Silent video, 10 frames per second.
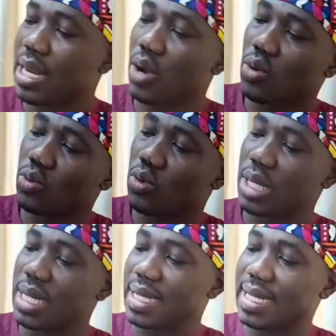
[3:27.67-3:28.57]
Now
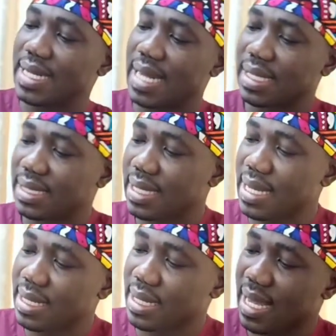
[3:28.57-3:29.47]
the
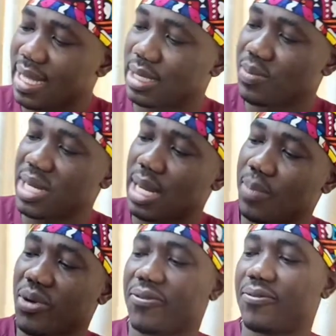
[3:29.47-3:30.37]
dentine is made
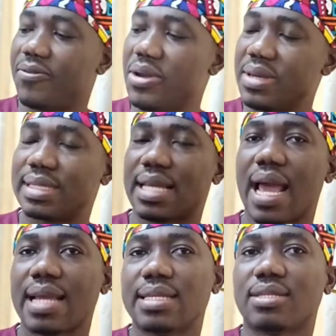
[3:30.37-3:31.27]
up of very
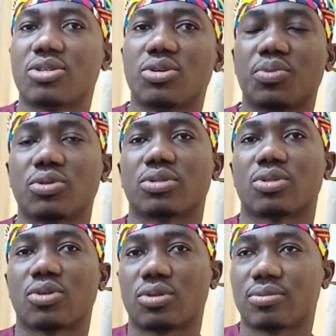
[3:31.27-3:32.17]
tiny
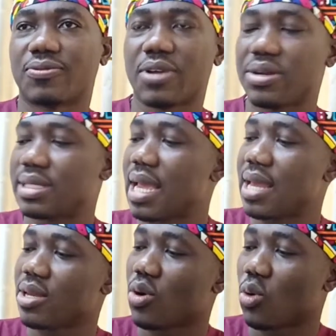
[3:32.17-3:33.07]
tubules or very
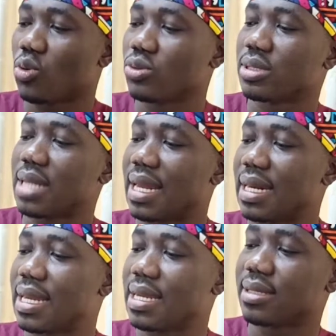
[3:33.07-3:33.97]
tiny holes
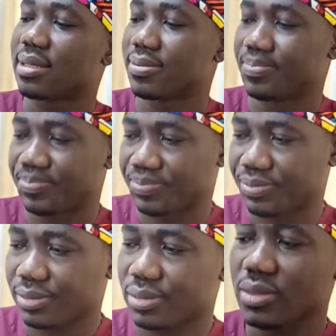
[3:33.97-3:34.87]
that links
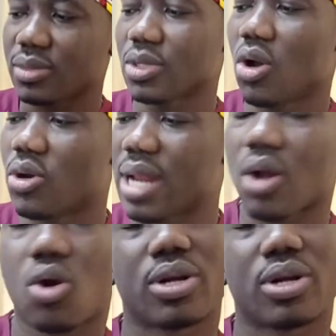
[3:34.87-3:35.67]
or that